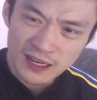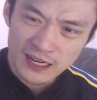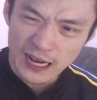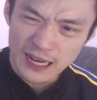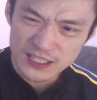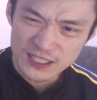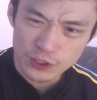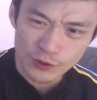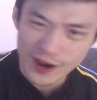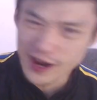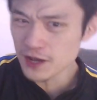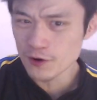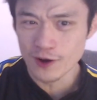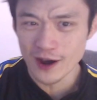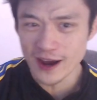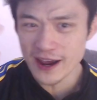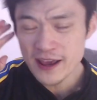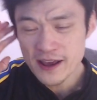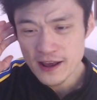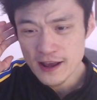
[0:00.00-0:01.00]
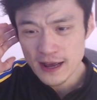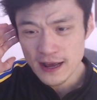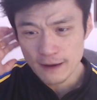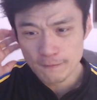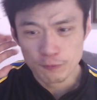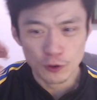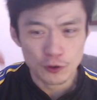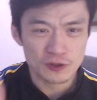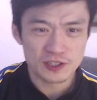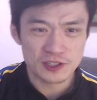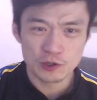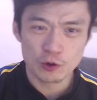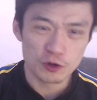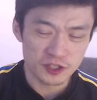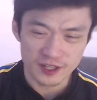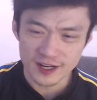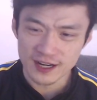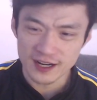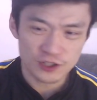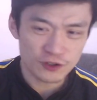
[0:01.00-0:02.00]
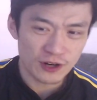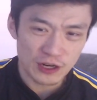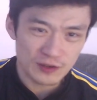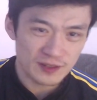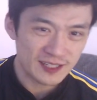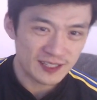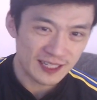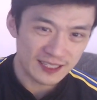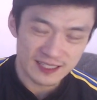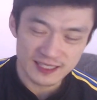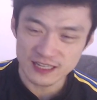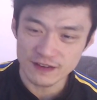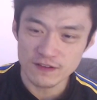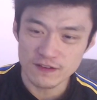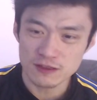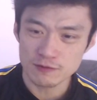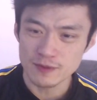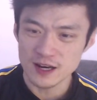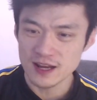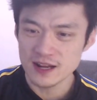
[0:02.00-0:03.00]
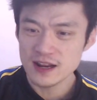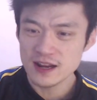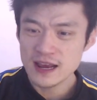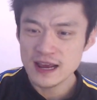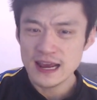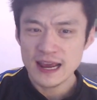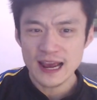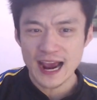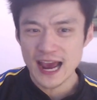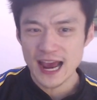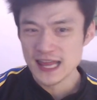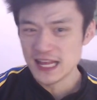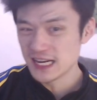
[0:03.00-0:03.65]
So anyway, Blues scores another try on the 67th minute. And then